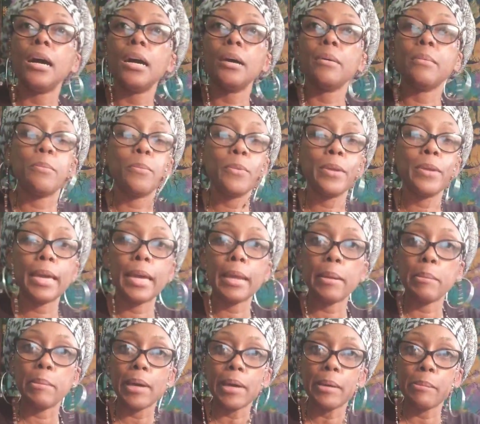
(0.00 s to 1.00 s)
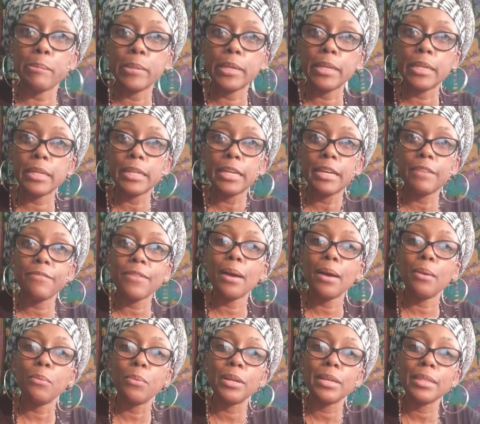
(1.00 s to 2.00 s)
we got about a minute left.
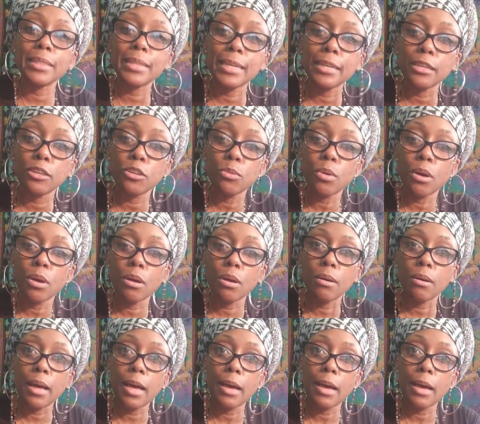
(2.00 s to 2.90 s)
I want to thank you all.